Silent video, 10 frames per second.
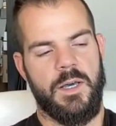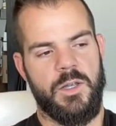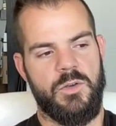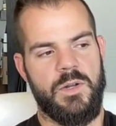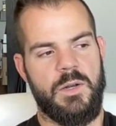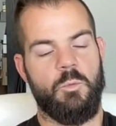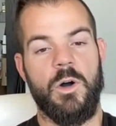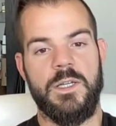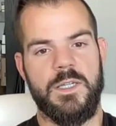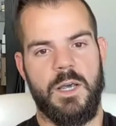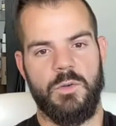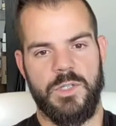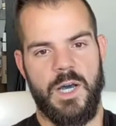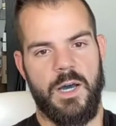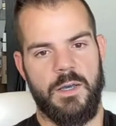and you need one
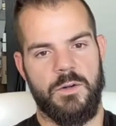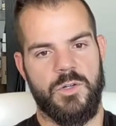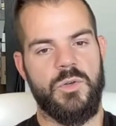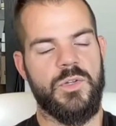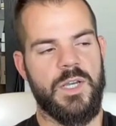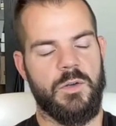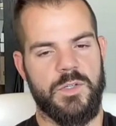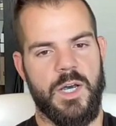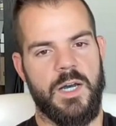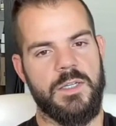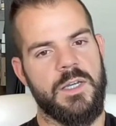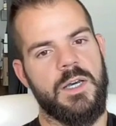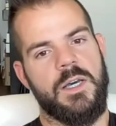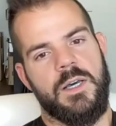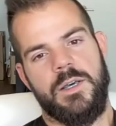sales guy or two sales guys,
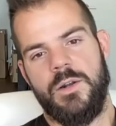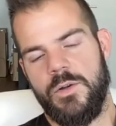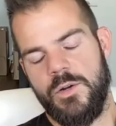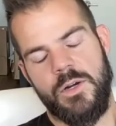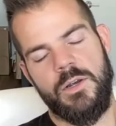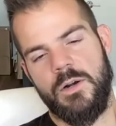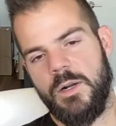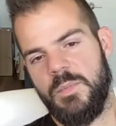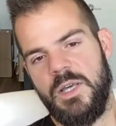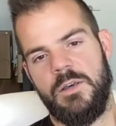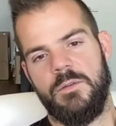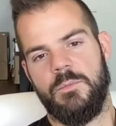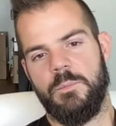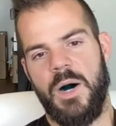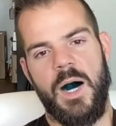you know, mm-hmm. you're, you're going to be
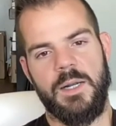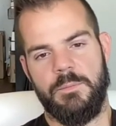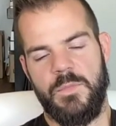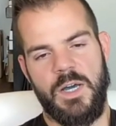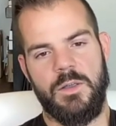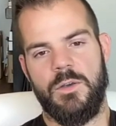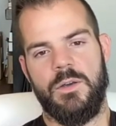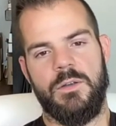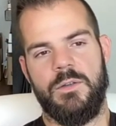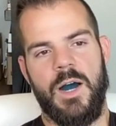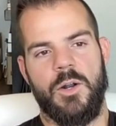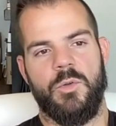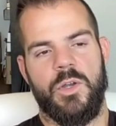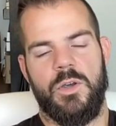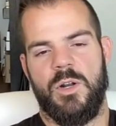bottom. Like not
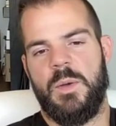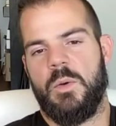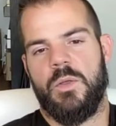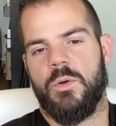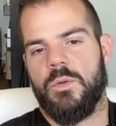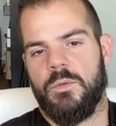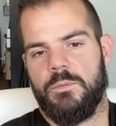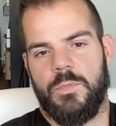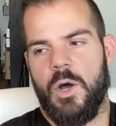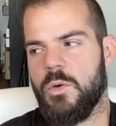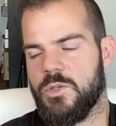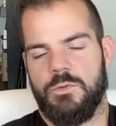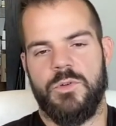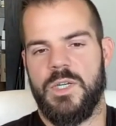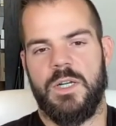only are you going to be one of their lowest
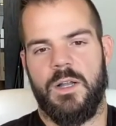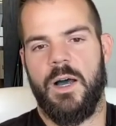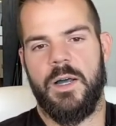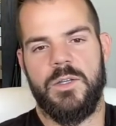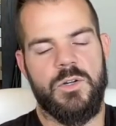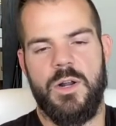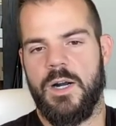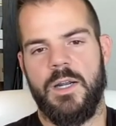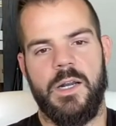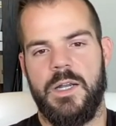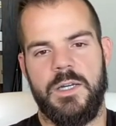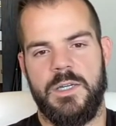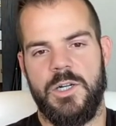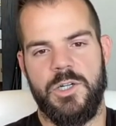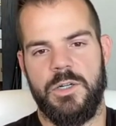grossing clients, you're not going to get any
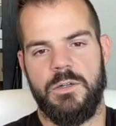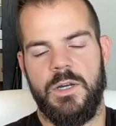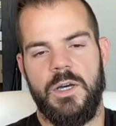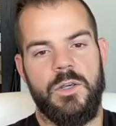attention.